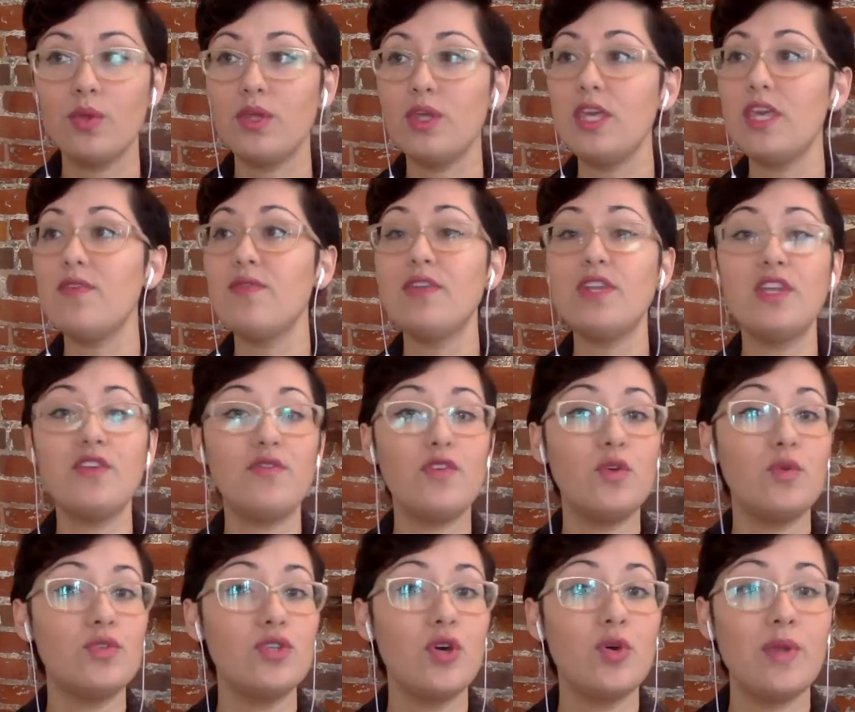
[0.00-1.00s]
even if you
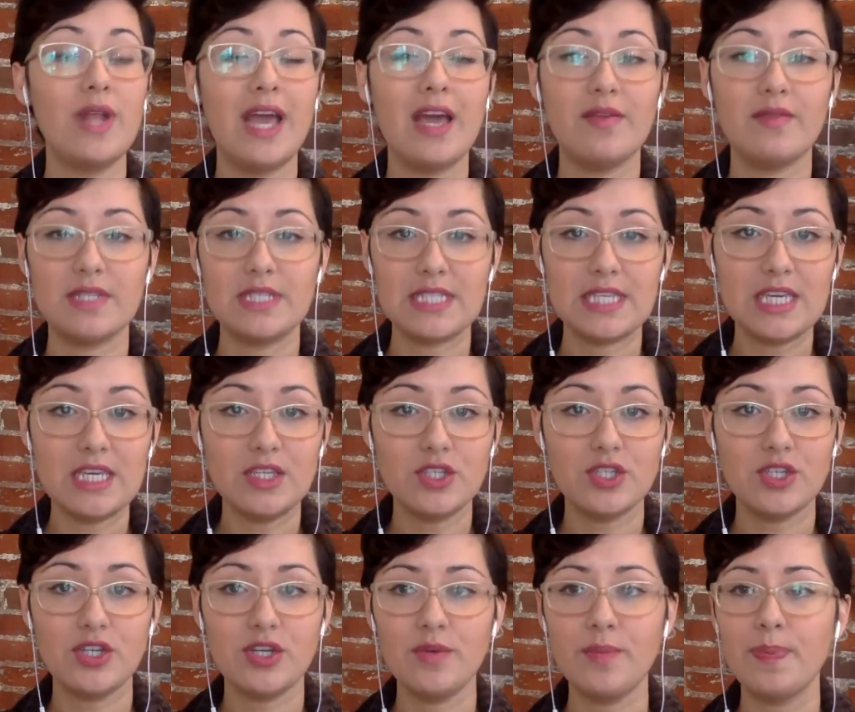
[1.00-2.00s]
don't have a
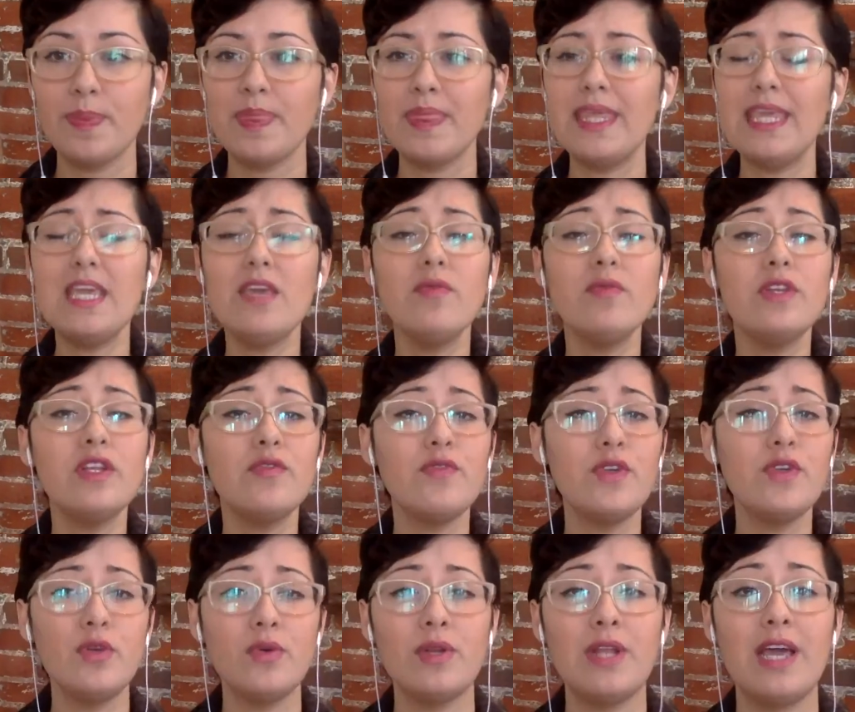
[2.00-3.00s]
teacher, even if you
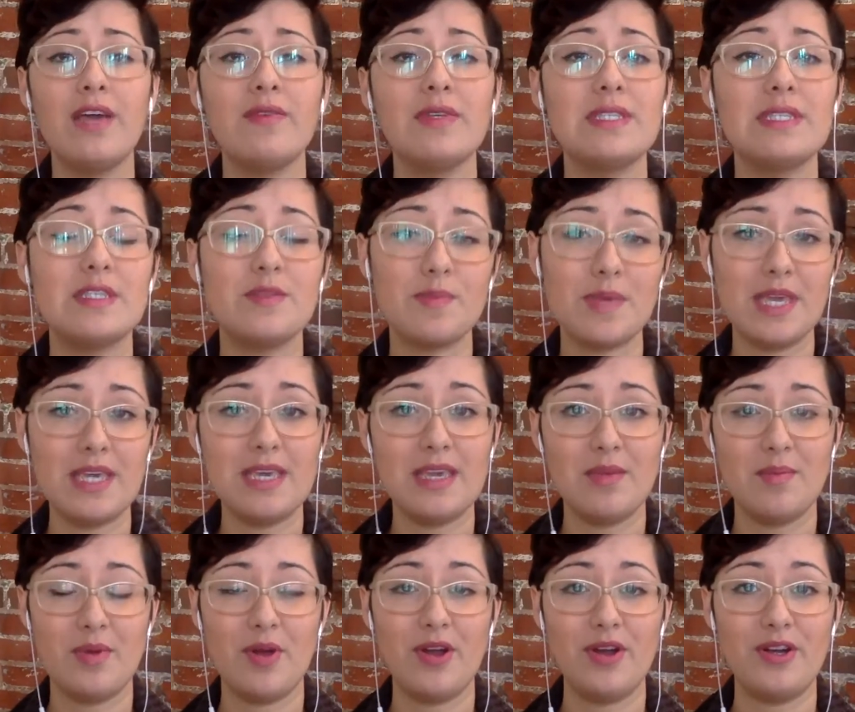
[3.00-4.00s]
don't have a speaking
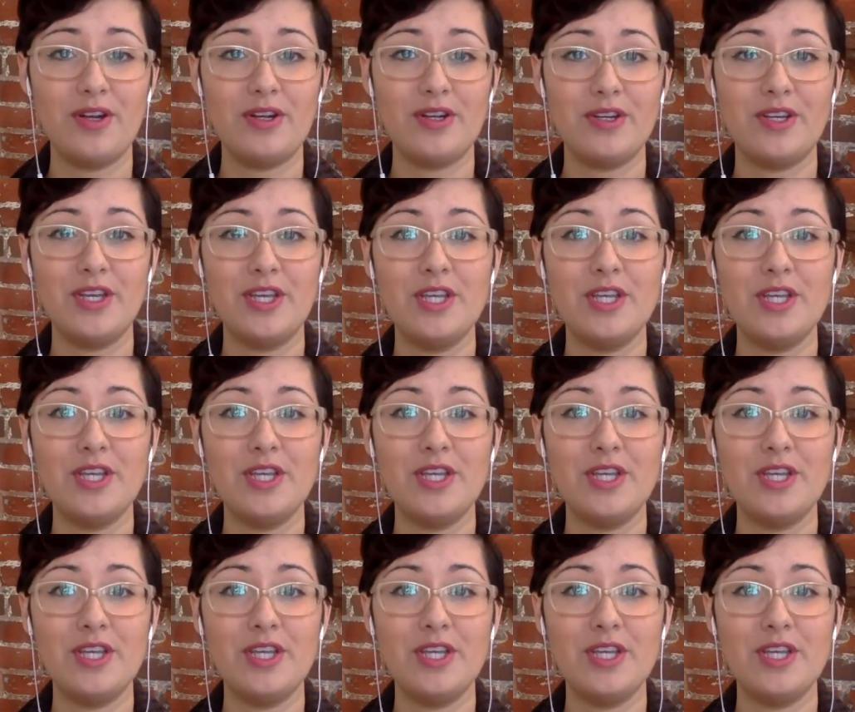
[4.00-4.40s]
partner.